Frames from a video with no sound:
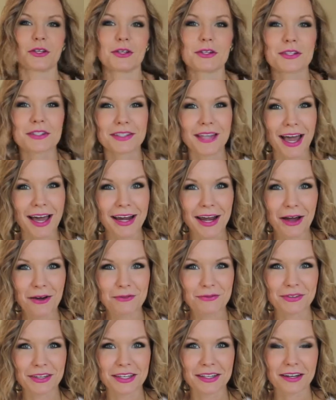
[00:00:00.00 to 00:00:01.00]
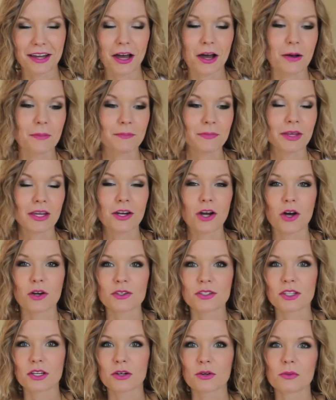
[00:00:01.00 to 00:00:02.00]
there's that outfit, and
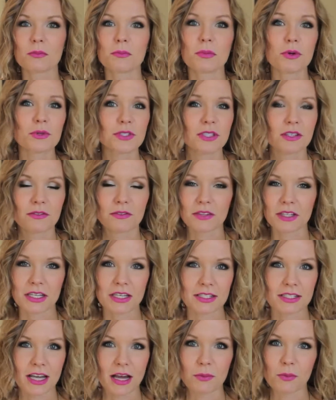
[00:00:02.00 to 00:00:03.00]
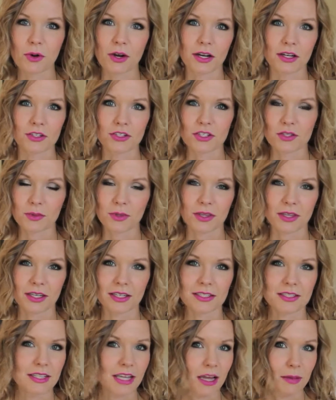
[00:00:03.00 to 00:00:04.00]
also most of these I'm wearing just with
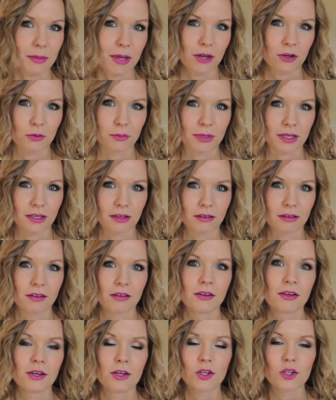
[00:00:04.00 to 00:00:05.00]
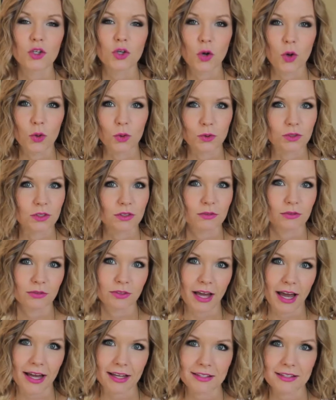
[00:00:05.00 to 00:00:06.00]
like Sam Edelman gold
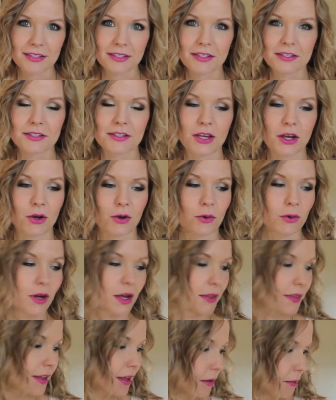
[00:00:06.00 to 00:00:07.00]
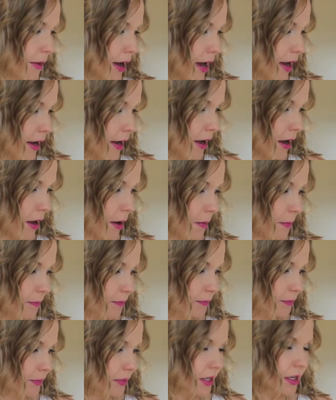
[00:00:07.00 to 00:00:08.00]
flats. So, and then my
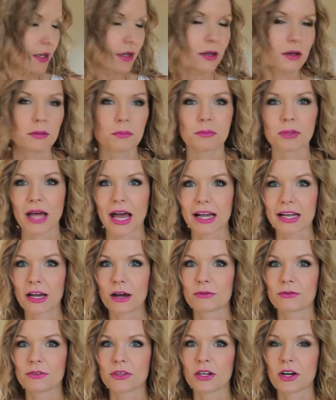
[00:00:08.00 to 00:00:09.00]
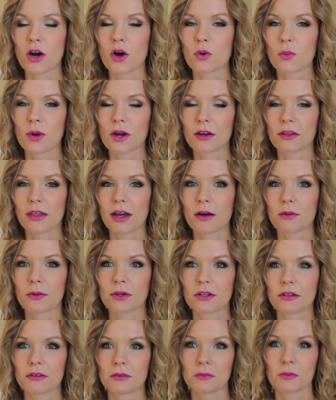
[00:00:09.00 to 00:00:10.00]
black outfit, I'll wear that
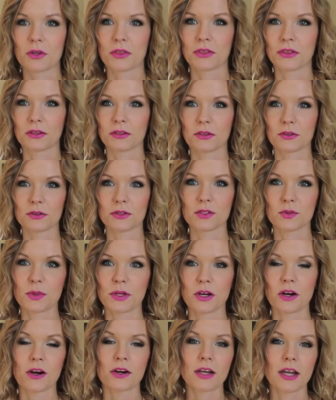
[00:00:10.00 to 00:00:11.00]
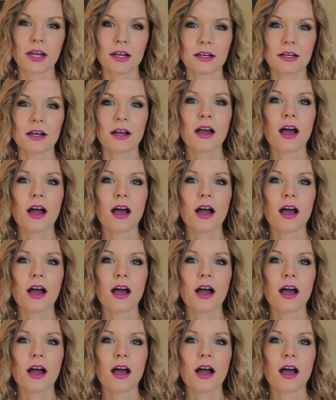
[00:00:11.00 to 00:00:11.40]
one with the little sweetheart neck.